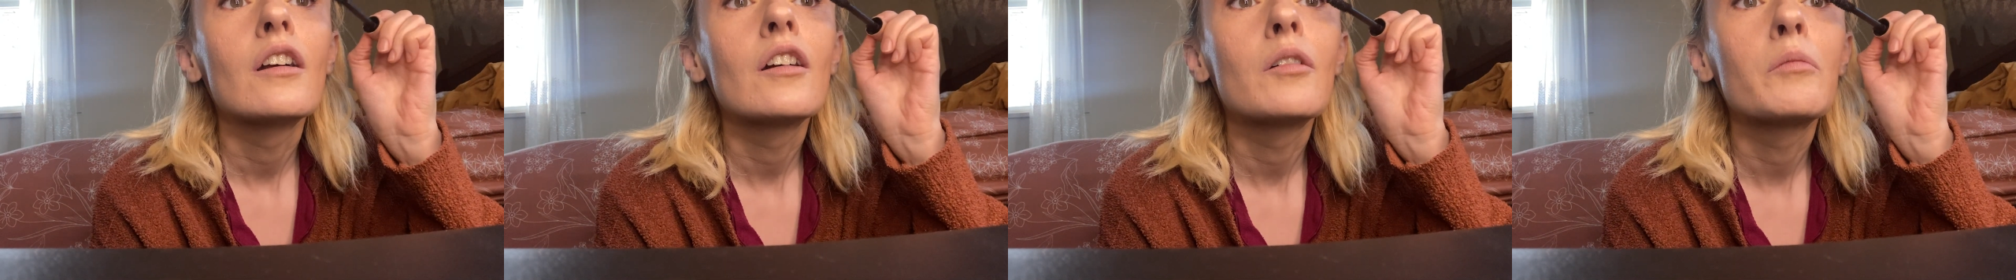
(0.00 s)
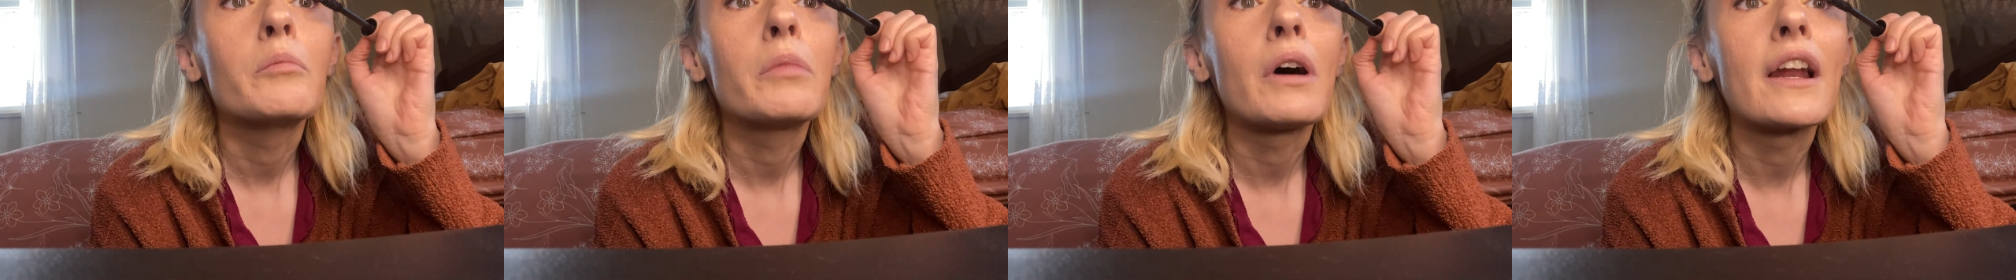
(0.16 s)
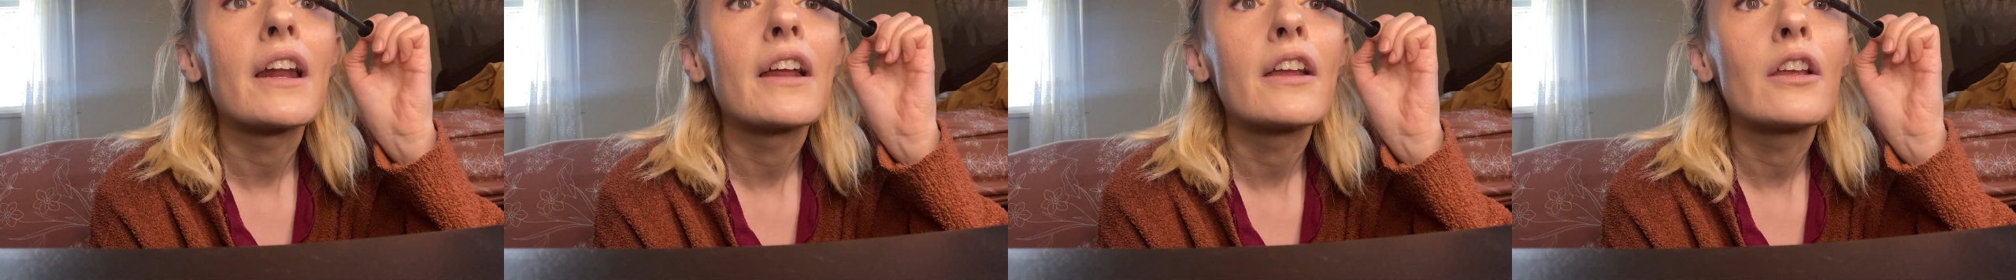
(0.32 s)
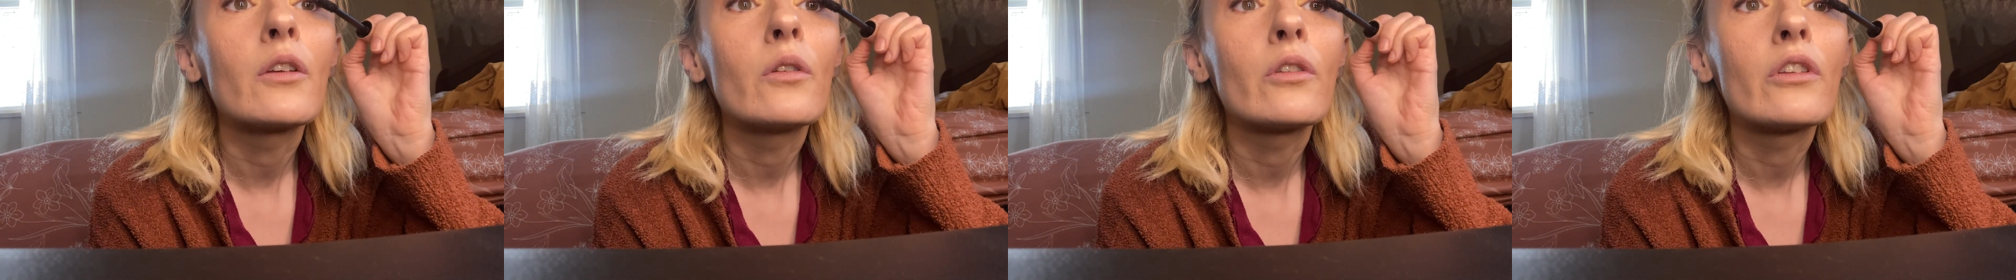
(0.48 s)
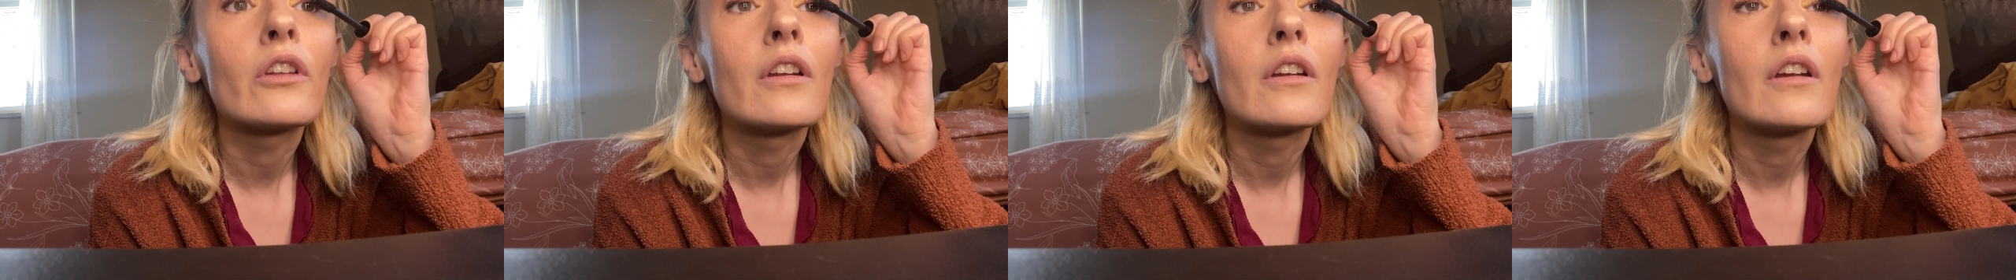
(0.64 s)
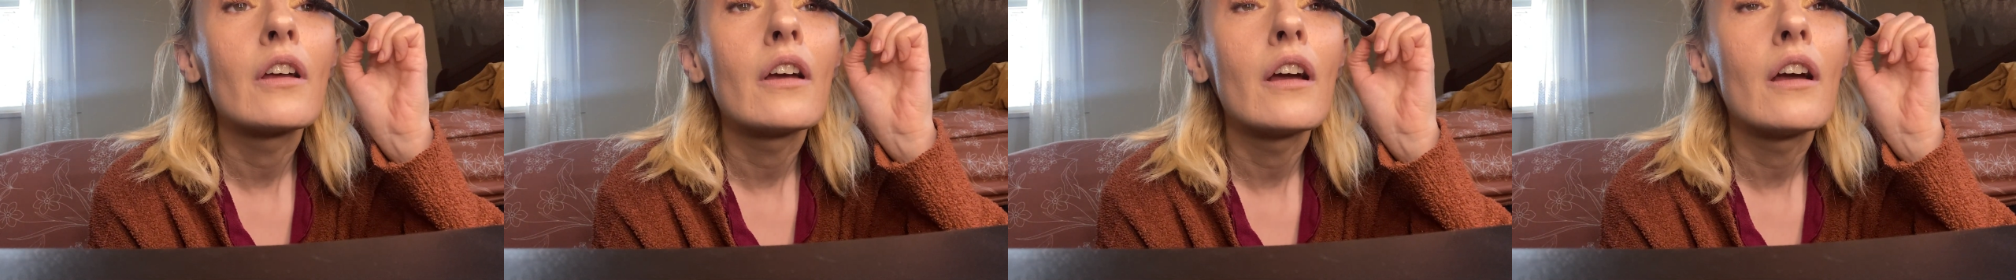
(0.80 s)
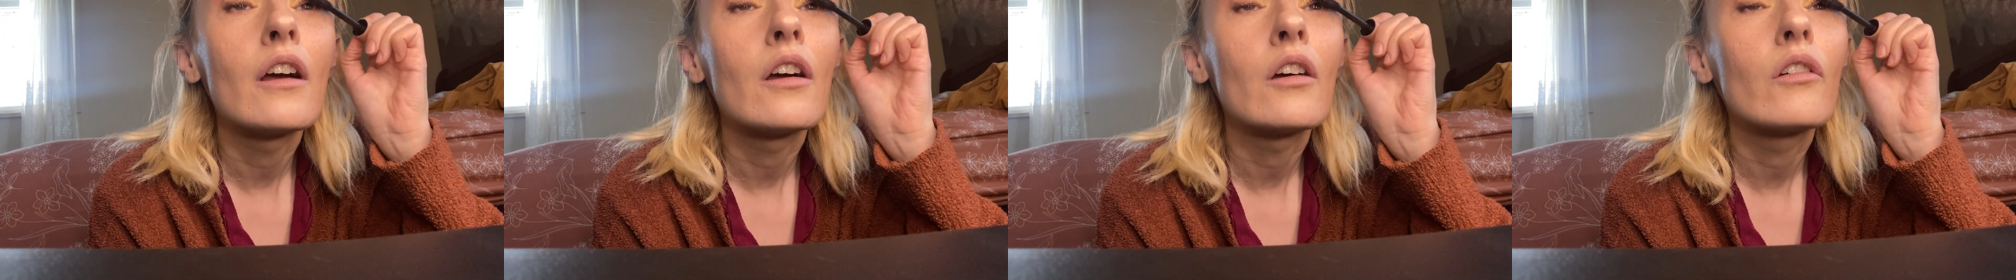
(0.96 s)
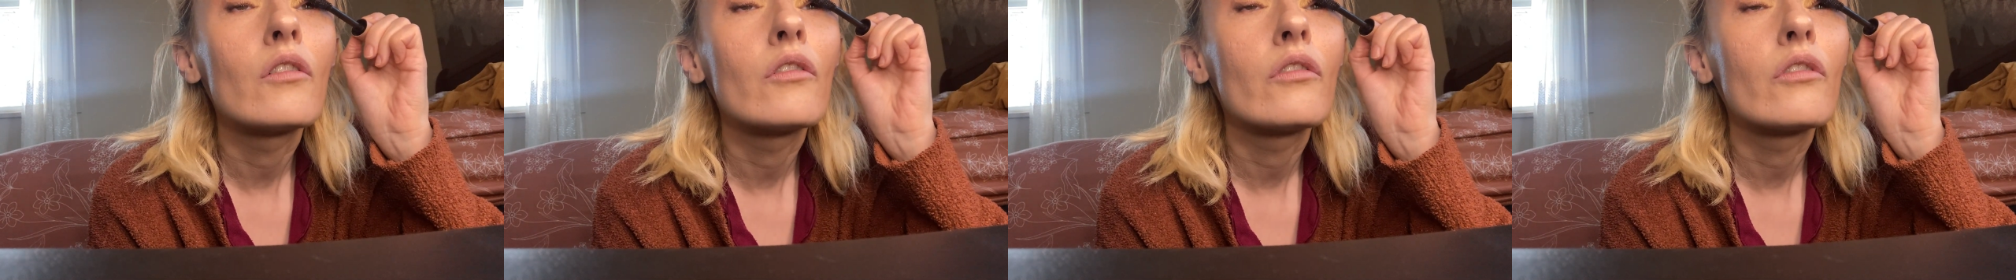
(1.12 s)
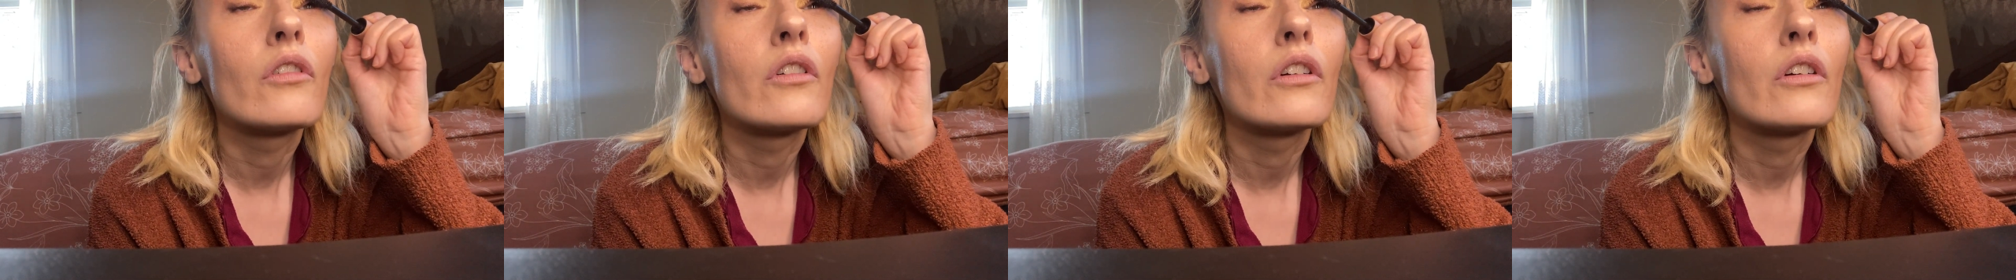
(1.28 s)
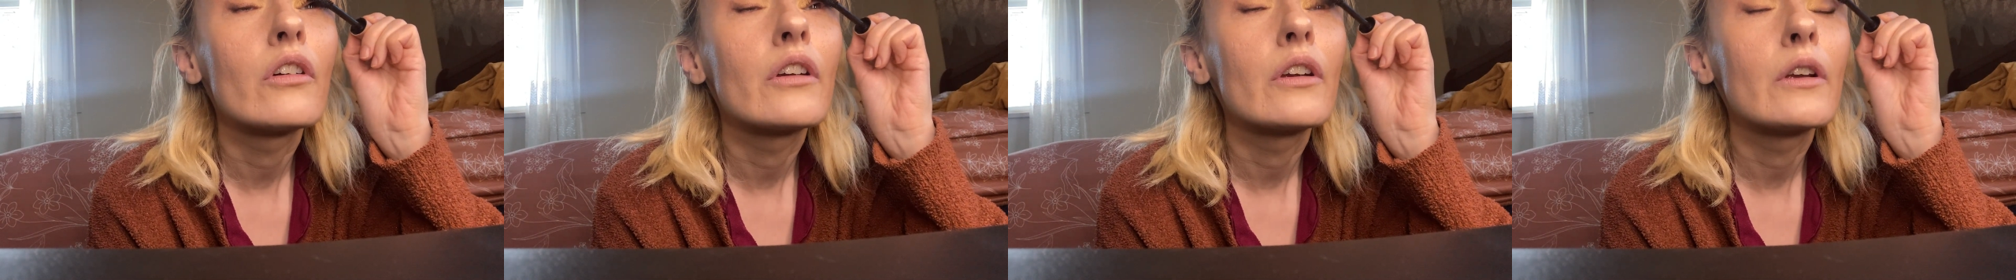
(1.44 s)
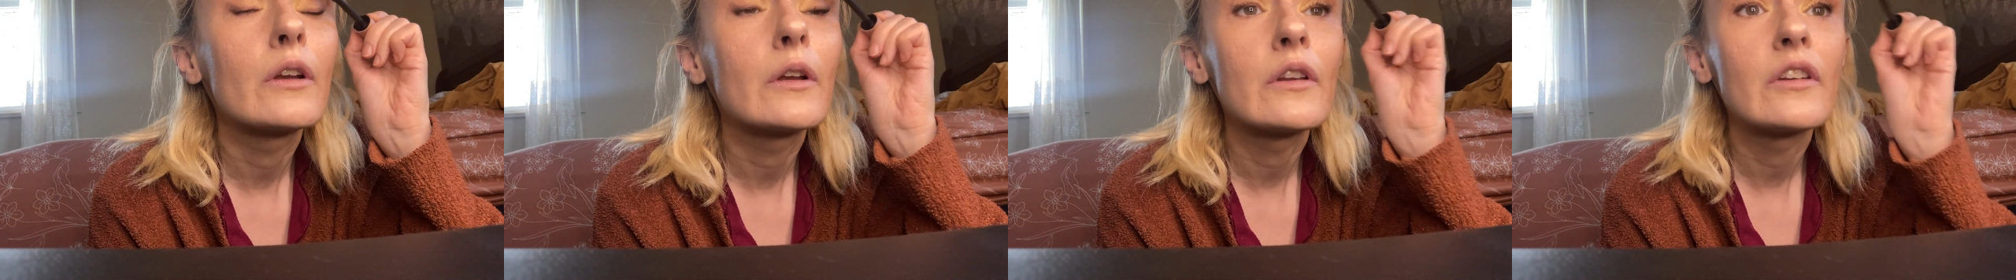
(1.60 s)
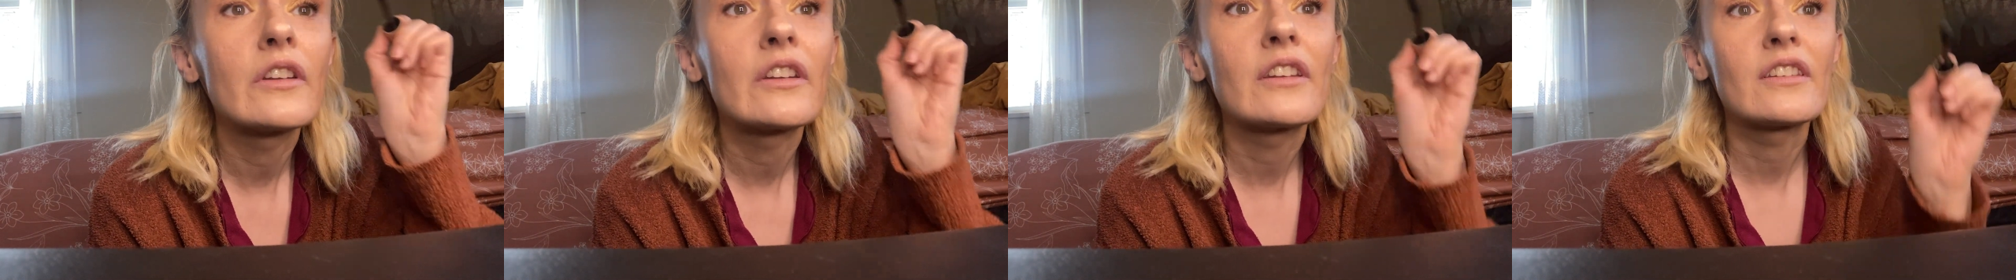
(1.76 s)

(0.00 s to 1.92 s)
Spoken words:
But I use it every